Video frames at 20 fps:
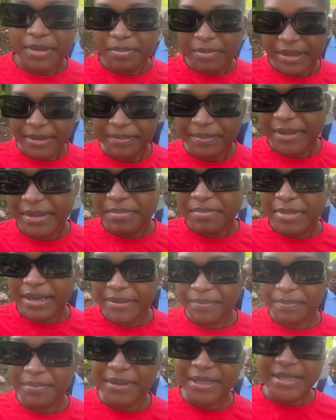papi,
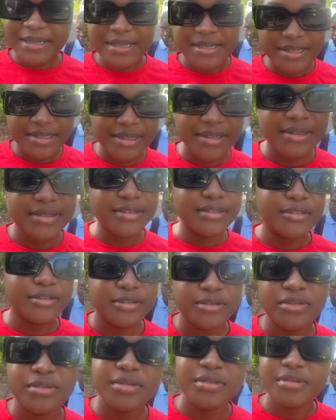papi.
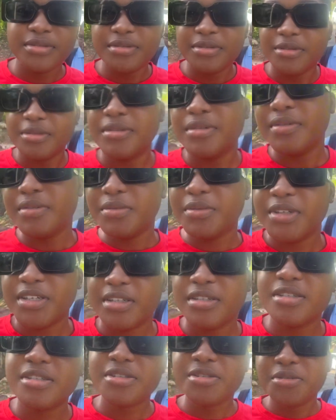
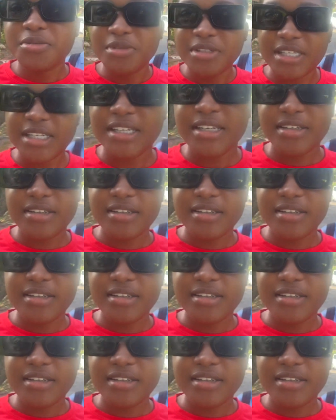We're so late,